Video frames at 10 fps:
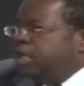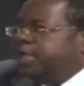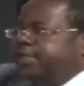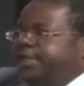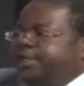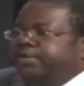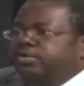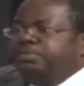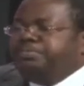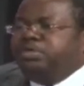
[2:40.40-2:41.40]
The
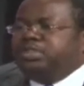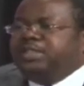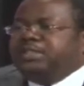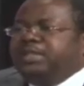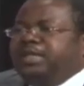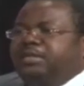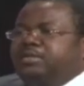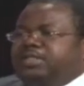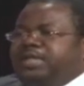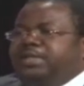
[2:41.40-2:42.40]
road projects in
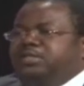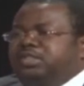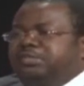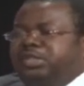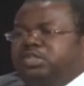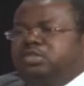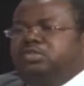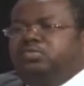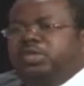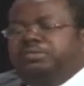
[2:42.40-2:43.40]
Lagos that I just
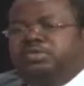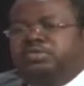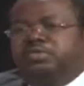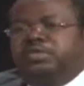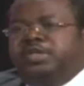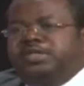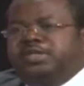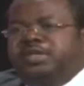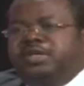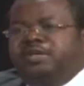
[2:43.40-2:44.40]
mentioned, we were able to raise
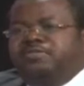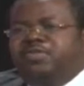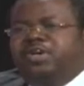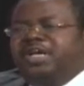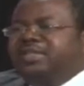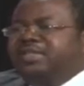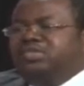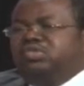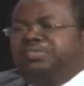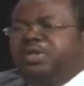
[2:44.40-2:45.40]

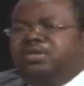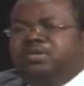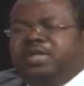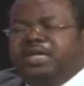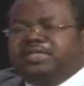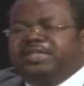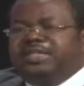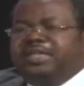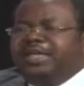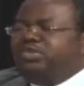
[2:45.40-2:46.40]
$432 million
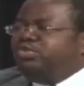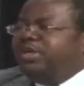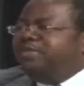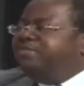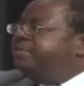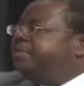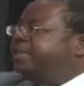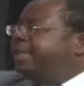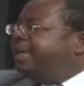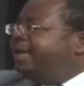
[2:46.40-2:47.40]
in a
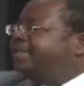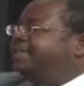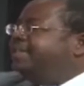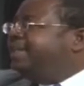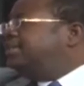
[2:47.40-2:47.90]
12-year debt